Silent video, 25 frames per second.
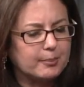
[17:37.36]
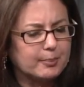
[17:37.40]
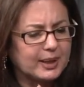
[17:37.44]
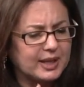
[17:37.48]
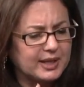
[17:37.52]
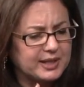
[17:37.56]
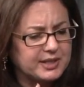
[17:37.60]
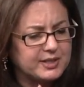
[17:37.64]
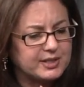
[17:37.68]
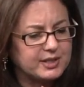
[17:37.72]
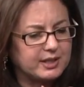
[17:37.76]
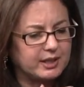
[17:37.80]

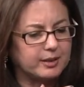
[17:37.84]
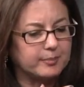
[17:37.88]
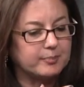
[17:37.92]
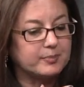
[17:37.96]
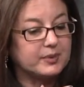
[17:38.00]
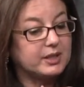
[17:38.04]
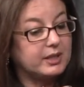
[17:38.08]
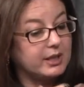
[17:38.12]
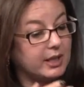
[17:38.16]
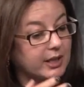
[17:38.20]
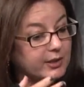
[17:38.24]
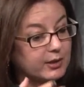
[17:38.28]
but
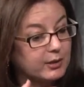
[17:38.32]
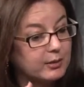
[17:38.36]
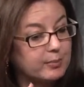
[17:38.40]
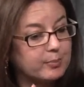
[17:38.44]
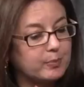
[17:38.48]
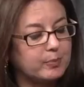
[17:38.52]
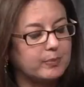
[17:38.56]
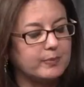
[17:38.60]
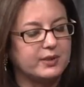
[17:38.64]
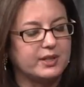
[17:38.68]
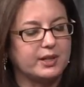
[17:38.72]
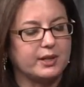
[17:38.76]
um, the,
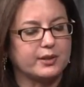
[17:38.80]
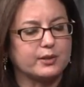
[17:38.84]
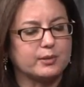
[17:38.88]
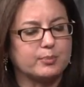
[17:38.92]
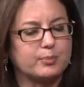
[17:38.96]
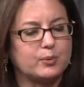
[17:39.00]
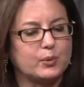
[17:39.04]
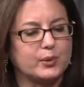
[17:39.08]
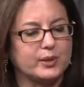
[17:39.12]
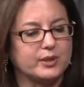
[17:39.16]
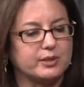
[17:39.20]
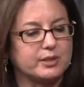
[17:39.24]
other, the other
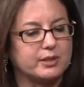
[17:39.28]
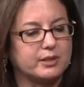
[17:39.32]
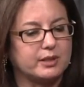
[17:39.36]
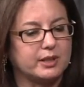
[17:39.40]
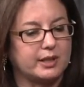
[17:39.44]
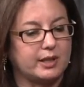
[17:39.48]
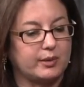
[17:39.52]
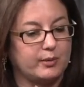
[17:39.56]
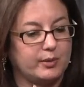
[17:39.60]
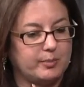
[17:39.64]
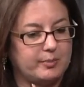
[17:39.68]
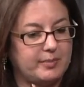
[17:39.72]
point
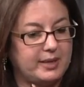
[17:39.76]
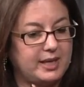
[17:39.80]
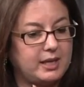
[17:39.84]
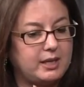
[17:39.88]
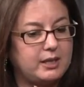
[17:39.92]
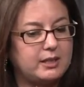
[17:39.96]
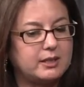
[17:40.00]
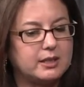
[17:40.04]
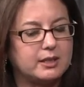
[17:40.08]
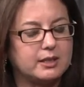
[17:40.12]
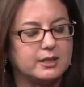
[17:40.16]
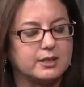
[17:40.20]
that I would
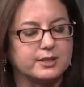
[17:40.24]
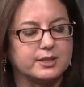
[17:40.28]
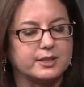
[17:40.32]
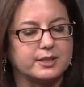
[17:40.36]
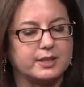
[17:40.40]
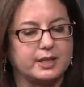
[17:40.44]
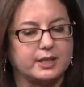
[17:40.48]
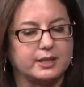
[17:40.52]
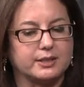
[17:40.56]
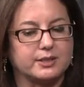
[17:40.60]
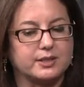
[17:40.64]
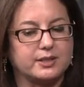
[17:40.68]
make is
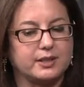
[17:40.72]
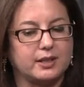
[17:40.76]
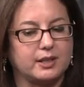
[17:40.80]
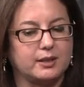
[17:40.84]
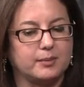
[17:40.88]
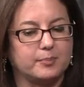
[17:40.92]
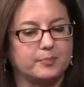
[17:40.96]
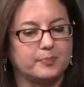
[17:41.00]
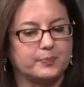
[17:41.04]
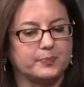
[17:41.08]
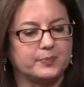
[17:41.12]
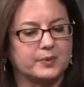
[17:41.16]
that
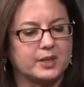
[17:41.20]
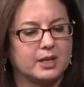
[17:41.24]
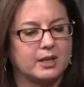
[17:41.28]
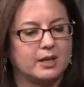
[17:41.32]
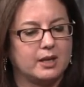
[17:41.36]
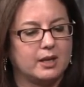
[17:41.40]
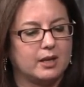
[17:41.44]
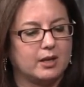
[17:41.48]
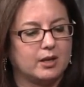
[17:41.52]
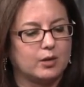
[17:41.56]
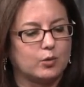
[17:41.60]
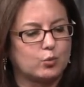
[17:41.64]
um,
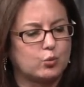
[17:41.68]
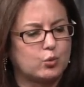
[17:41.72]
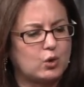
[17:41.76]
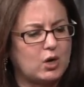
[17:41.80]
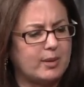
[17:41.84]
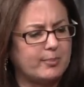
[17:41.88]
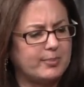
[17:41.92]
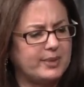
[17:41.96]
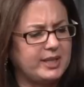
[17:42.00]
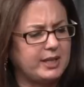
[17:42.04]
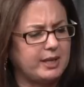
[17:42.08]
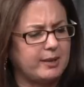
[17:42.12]

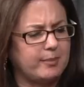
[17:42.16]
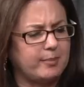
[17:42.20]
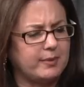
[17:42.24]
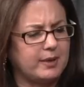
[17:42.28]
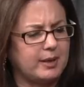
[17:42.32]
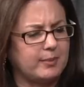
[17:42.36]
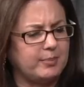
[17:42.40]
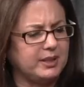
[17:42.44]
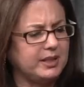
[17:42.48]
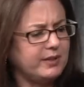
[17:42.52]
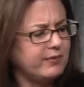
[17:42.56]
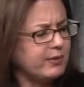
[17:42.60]
Romney, I,
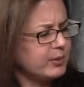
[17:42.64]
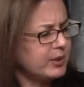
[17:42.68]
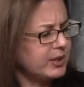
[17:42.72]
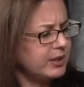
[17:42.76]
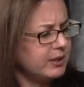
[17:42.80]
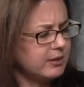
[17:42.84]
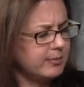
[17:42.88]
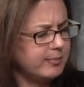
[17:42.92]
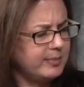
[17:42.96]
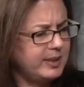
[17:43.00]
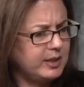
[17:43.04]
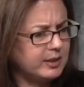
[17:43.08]
I, believe it was
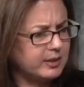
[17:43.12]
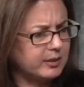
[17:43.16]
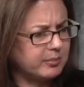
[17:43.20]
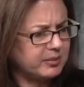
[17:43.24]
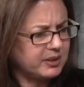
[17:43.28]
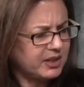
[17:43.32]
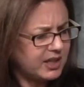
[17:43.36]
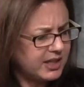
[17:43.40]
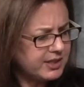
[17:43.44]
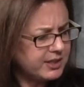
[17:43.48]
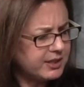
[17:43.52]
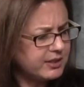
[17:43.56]
in the Meet the
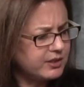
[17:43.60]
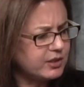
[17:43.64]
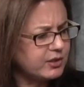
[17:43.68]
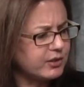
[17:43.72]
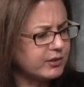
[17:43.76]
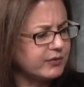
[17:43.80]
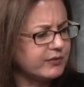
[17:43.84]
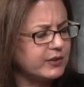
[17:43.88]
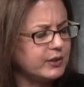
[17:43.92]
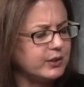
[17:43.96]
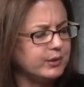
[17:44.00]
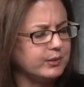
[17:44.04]
Press
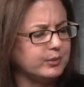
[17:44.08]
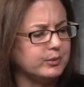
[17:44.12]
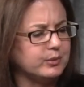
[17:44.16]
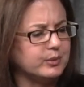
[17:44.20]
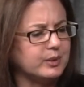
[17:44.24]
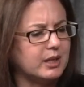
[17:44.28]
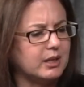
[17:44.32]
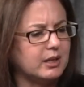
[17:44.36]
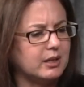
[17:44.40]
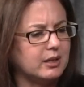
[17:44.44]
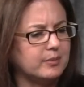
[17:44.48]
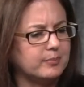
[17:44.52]

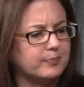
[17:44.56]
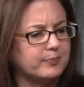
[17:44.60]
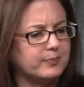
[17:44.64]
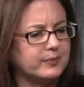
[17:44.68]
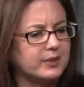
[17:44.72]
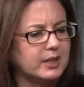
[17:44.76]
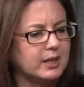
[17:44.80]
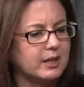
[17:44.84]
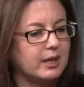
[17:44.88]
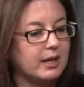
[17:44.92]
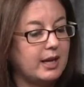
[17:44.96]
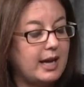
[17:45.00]
interview,
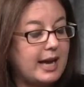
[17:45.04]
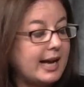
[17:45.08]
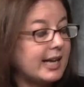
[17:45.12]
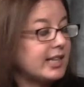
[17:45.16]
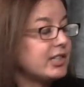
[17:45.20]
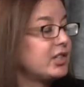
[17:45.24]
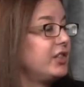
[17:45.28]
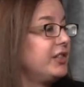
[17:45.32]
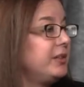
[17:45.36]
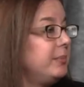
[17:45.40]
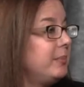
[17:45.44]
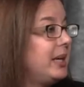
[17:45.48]
um,
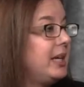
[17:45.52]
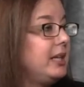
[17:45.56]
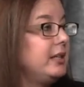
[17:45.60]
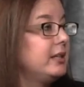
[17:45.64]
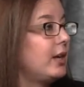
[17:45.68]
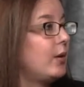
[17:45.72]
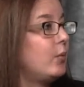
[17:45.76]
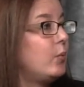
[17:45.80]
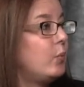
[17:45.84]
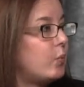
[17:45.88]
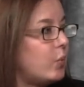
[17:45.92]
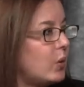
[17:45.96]
actually
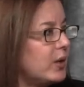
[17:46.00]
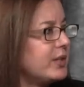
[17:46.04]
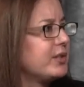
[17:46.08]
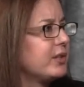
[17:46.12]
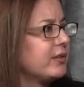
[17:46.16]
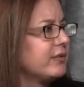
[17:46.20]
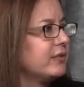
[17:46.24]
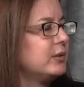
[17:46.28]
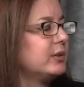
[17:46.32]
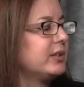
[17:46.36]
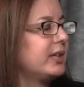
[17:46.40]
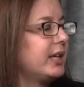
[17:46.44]
made a
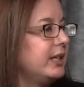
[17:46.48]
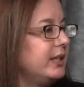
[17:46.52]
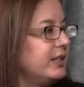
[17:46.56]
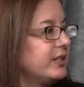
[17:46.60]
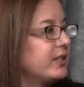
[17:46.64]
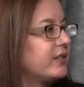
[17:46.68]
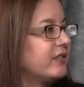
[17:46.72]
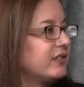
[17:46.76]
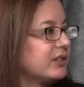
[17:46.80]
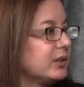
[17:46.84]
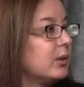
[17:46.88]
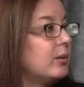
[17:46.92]
wonderful
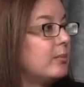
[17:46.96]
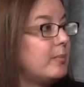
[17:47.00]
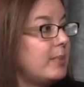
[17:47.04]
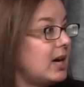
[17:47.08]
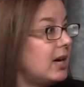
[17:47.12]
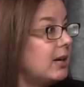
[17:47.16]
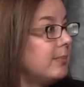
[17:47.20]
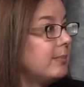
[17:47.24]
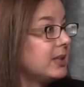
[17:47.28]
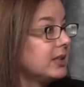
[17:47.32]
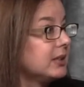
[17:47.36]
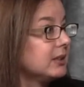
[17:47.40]
case for
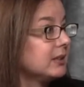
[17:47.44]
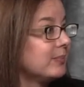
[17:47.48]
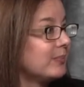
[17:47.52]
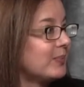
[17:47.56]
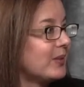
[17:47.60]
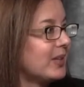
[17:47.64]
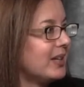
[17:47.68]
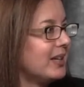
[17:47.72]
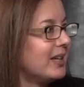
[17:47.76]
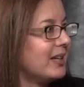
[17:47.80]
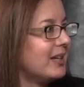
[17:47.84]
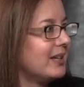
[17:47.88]
Obama.
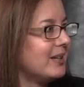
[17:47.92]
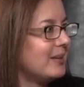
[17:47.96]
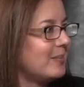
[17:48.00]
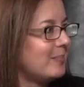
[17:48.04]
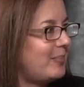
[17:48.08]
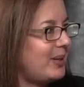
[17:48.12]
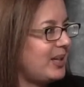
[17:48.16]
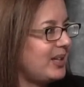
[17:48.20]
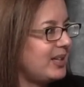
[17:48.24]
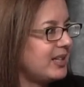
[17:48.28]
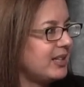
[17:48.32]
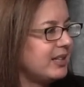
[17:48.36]
Okay.
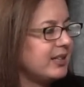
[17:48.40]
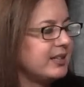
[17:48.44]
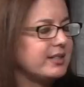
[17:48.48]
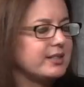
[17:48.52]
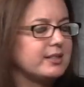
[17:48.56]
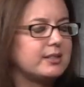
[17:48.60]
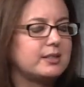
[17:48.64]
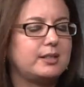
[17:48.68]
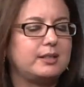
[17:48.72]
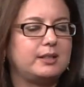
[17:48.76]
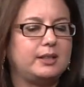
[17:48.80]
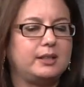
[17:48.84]

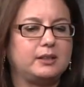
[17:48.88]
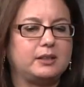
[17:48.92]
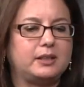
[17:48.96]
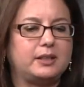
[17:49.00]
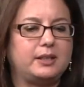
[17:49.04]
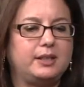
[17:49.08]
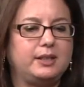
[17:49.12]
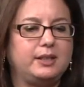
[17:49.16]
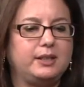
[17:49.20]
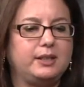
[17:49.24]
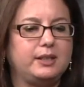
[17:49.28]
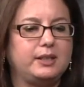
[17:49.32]
Because
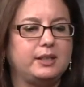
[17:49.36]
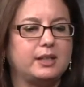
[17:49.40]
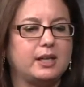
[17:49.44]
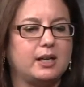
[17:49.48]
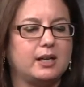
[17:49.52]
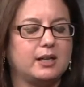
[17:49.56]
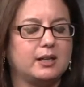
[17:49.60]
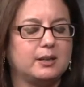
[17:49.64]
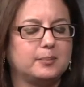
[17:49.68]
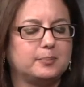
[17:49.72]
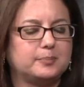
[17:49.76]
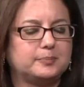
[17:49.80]
he
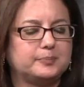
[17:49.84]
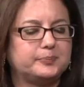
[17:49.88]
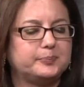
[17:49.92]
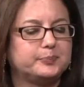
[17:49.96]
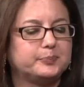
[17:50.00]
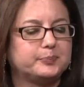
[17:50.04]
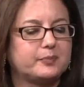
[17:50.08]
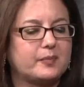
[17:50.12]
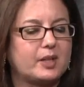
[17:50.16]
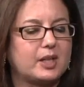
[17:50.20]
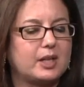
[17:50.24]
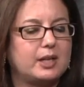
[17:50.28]

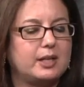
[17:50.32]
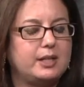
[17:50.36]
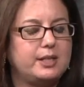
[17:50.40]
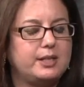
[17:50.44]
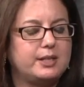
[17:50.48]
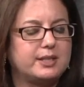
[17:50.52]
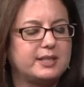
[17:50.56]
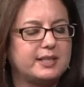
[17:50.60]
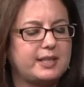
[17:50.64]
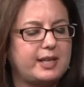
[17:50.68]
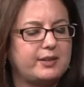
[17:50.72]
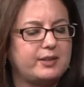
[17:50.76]
um,
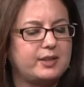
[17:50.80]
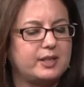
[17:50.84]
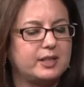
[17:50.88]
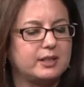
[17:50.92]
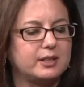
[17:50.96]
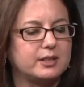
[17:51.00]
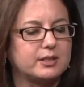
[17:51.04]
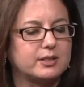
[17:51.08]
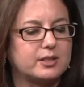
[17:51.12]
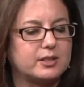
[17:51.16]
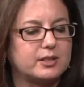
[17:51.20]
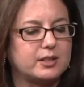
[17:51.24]
he said
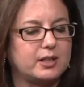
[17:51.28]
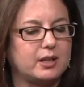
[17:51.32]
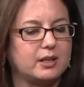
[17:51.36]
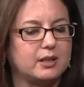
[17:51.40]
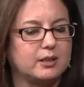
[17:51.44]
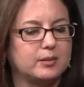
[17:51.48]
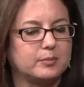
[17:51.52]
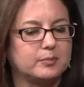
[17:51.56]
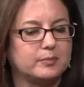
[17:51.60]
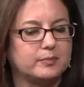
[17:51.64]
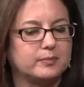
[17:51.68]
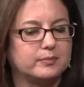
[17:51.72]
that,
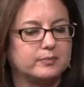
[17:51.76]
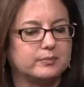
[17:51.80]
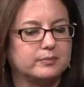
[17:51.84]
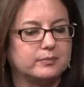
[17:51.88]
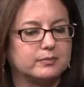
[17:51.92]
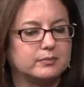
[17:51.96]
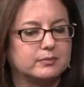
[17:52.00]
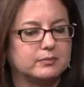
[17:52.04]
um,